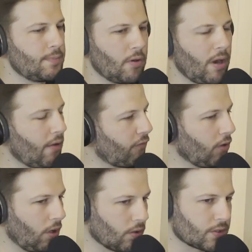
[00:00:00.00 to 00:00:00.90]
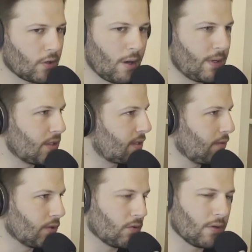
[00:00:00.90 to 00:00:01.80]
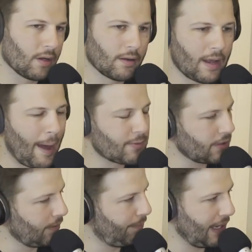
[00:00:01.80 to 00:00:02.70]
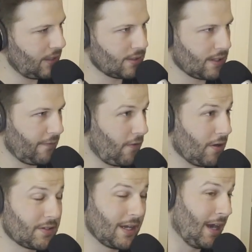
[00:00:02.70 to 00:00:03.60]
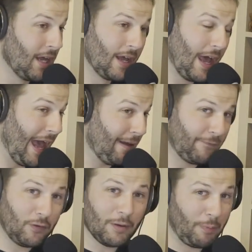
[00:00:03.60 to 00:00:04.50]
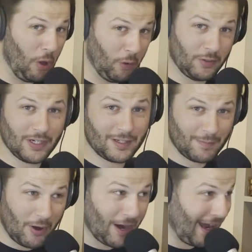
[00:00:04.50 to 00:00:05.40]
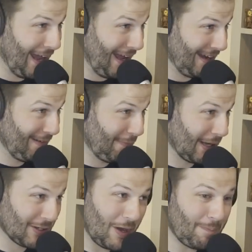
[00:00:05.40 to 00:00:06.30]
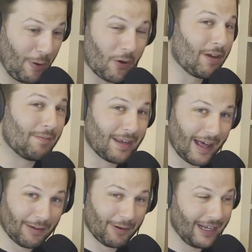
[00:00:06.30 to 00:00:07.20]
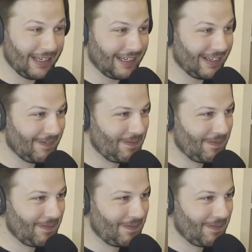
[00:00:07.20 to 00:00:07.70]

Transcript: He's been around for a long time and he's still doing it. Absolute peaches left, right and centre. And full apologies, might I add, because I potted him the other week.